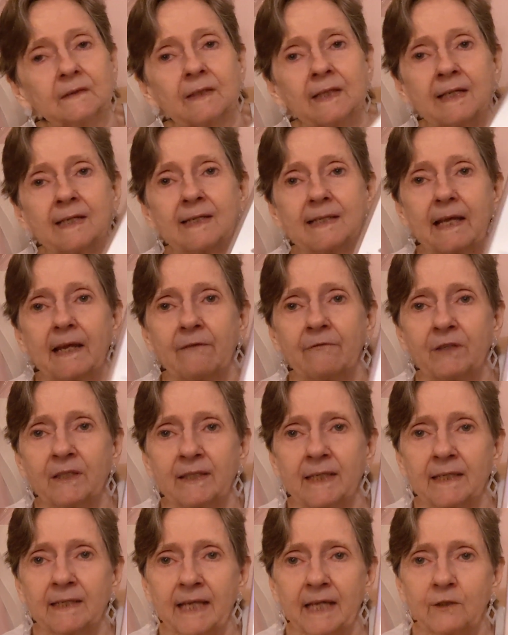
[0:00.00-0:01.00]
there's
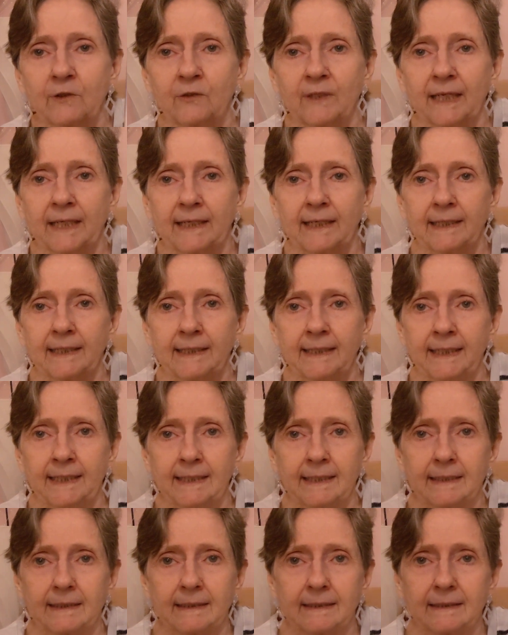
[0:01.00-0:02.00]
everything that you get in
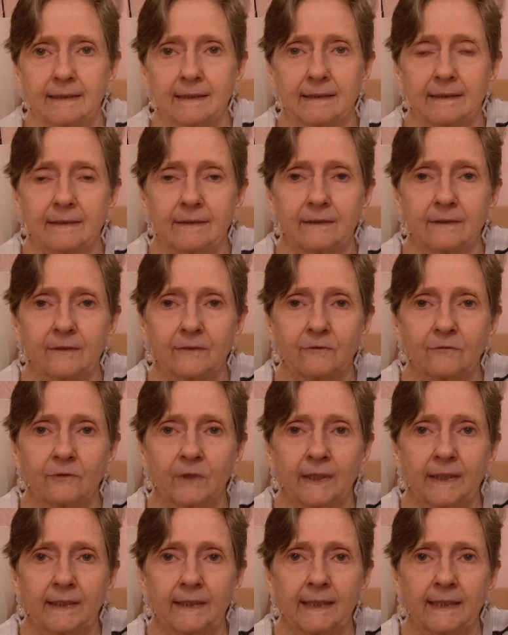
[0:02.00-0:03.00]
it
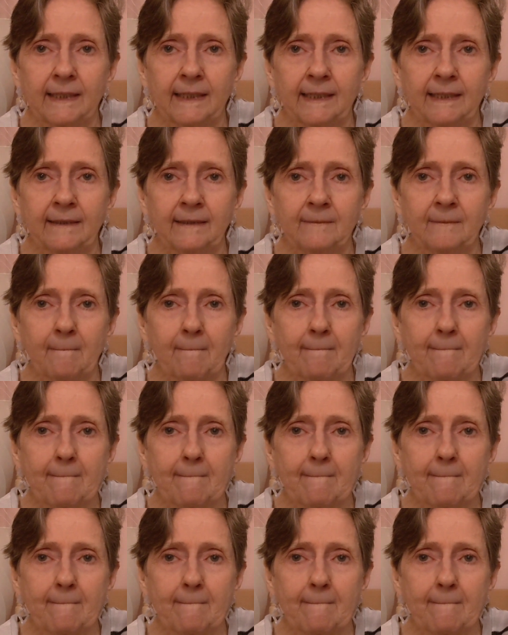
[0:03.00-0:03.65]
right there.